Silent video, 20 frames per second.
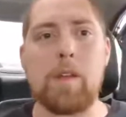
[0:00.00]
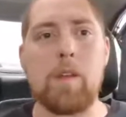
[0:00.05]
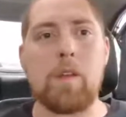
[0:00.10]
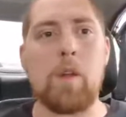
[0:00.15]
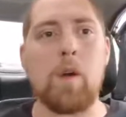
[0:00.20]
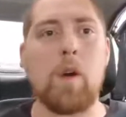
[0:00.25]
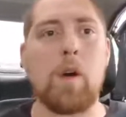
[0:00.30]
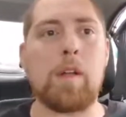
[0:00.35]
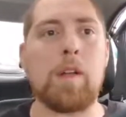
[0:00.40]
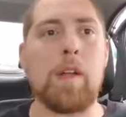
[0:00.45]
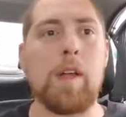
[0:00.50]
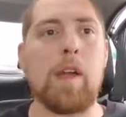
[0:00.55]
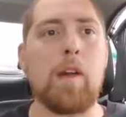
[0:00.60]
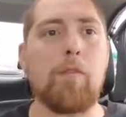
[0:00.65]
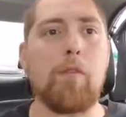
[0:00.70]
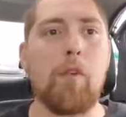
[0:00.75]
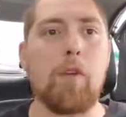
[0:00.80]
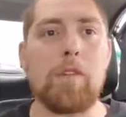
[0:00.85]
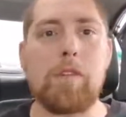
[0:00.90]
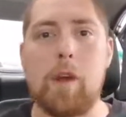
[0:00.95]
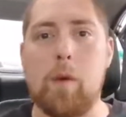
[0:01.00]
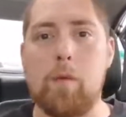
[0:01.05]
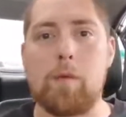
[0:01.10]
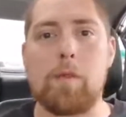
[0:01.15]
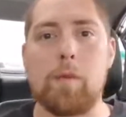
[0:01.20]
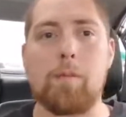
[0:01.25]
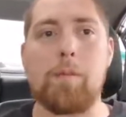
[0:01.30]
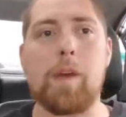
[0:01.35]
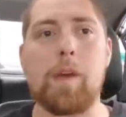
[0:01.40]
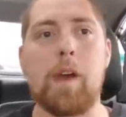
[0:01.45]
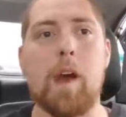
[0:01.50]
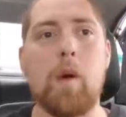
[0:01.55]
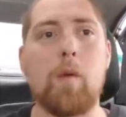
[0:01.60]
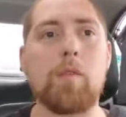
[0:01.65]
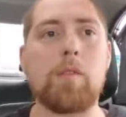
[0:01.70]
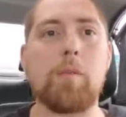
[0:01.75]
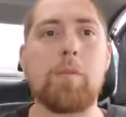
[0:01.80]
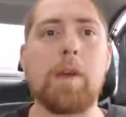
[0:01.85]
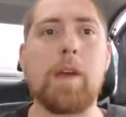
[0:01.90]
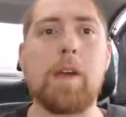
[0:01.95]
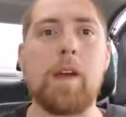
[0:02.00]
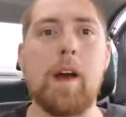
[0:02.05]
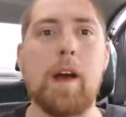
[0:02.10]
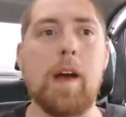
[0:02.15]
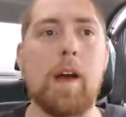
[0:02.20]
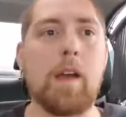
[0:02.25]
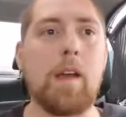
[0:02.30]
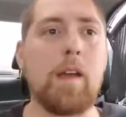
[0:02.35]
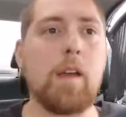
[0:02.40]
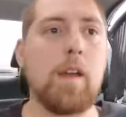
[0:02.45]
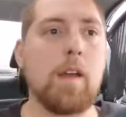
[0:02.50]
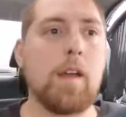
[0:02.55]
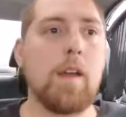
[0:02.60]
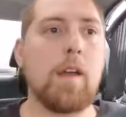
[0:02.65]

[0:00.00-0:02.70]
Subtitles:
You know, in the Air Force, I was a big guy.